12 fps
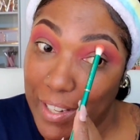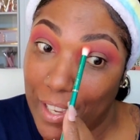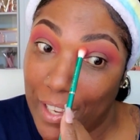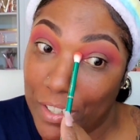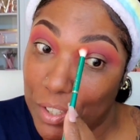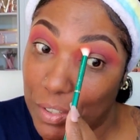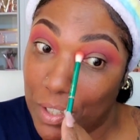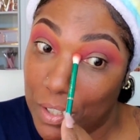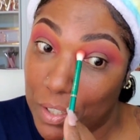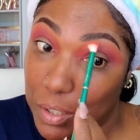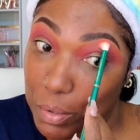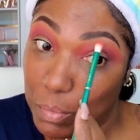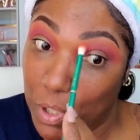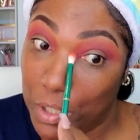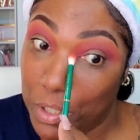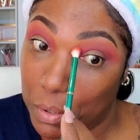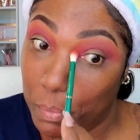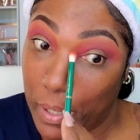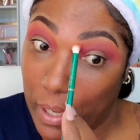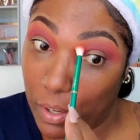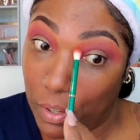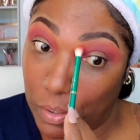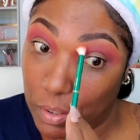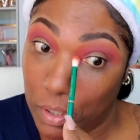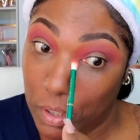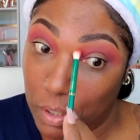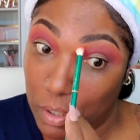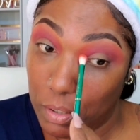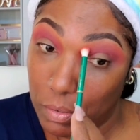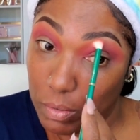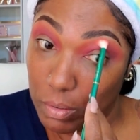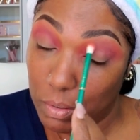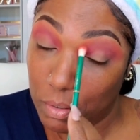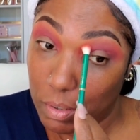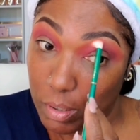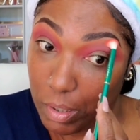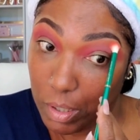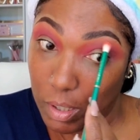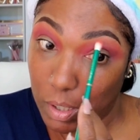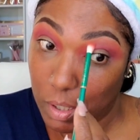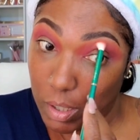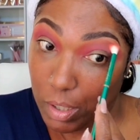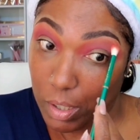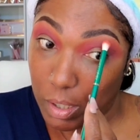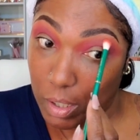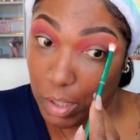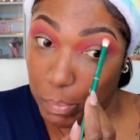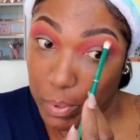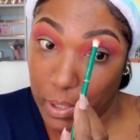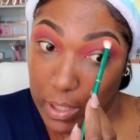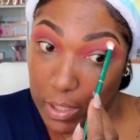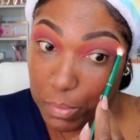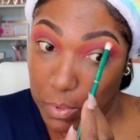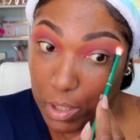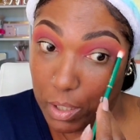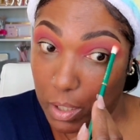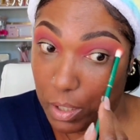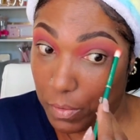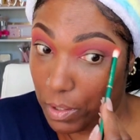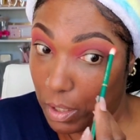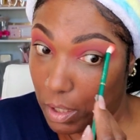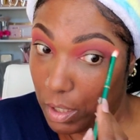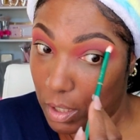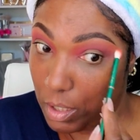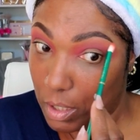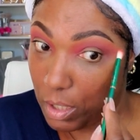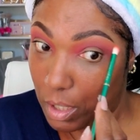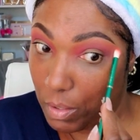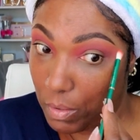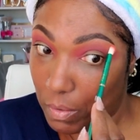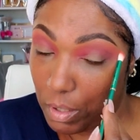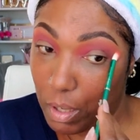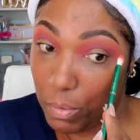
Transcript: and not stress too much about, you know, the placement and everything. So